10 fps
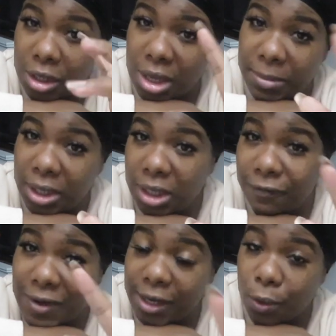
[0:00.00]
I might,
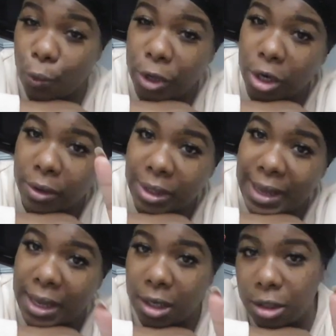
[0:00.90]
if I can wear it,
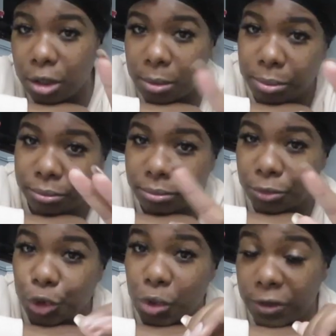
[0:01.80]
I end up
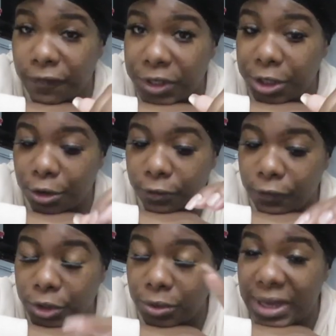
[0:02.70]
doing a video
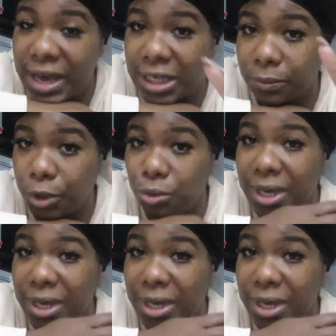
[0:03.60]
for you guys where you